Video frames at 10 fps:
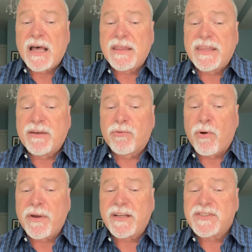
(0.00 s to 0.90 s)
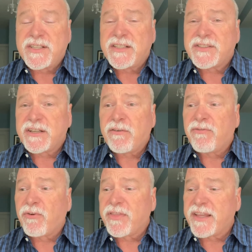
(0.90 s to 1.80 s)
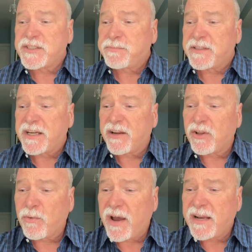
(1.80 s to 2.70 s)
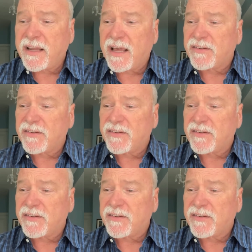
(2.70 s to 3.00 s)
The growing season for this particular wine,